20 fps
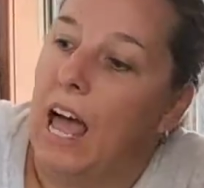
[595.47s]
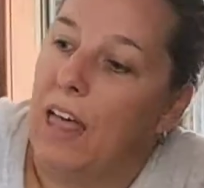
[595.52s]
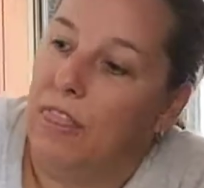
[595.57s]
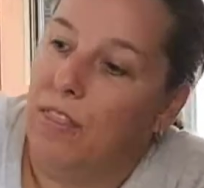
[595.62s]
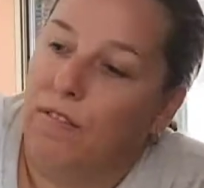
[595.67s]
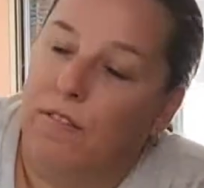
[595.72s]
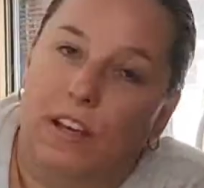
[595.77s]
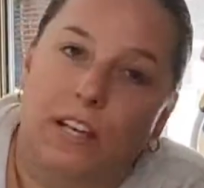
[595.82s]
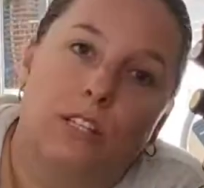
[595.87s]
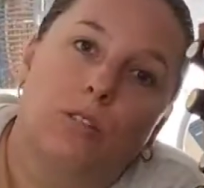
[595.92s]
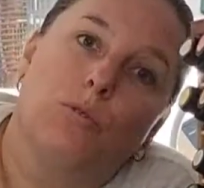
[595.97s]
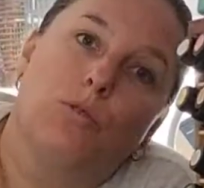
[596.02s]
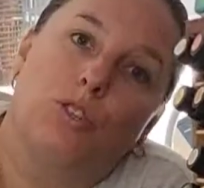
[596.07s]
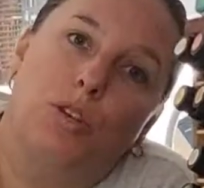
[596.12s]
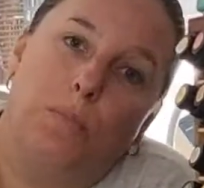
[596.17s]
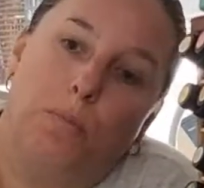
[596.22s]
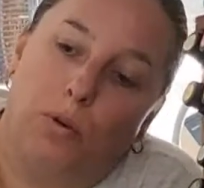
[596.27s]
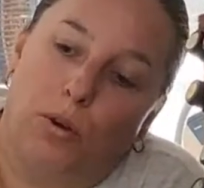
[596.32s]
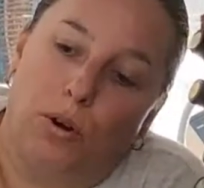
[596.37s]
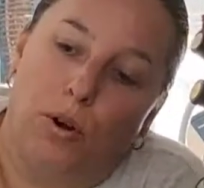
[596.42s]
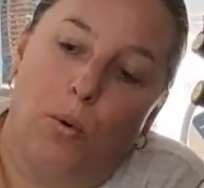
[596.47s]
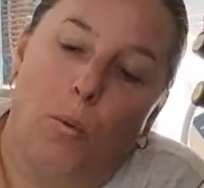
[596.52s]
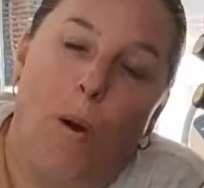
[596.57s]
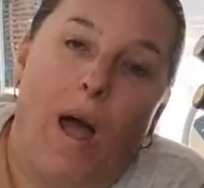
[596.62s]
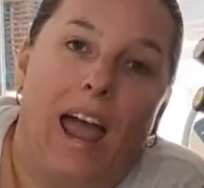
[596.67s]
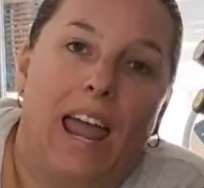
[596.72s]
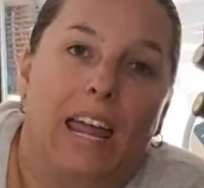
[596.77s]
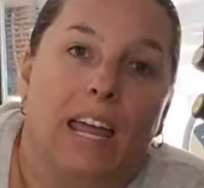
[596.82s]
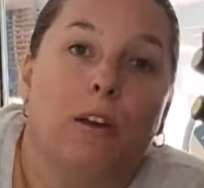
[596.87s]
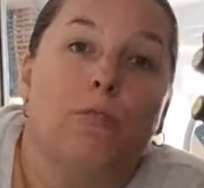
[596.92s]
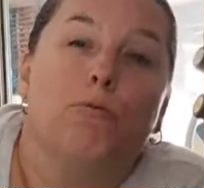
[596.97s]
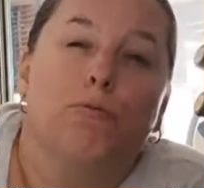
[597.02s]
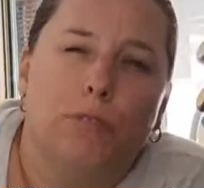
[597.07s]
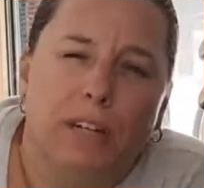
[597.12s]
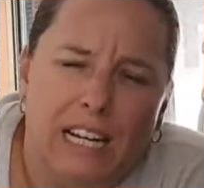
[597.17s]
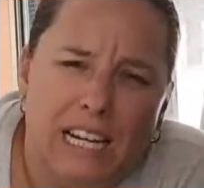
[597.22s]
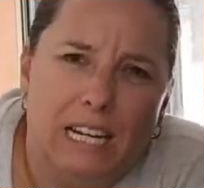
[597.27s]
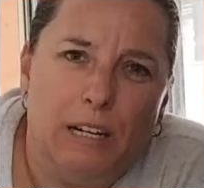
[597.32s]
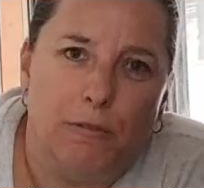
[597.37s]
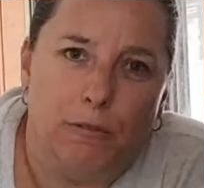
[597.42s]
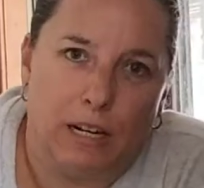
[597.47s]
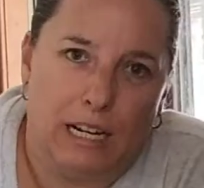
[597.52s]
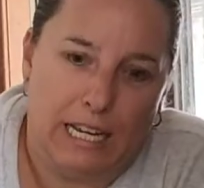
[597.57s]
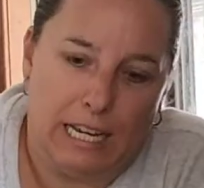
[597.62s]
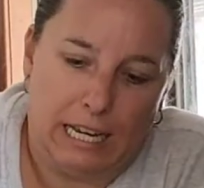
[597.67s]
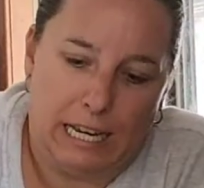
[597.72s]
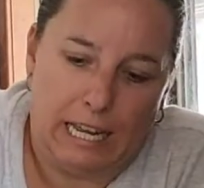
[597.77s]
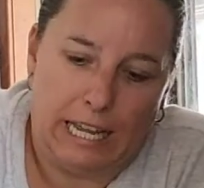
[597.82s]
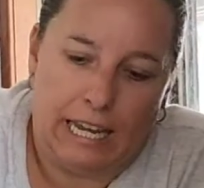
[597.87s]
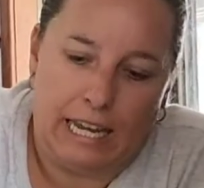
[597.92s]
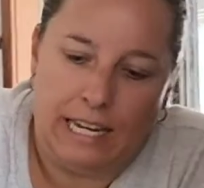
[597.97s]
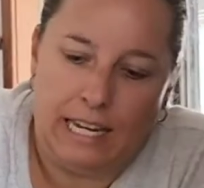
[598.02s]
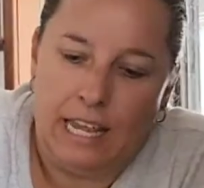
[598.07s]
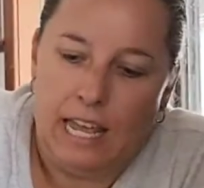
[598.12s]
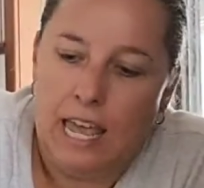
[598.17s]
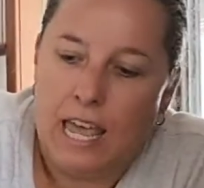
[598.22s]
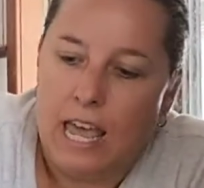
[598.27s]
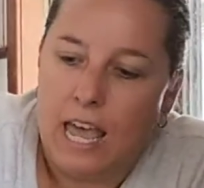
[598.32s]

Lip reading: and the vessels you put it away in really clean.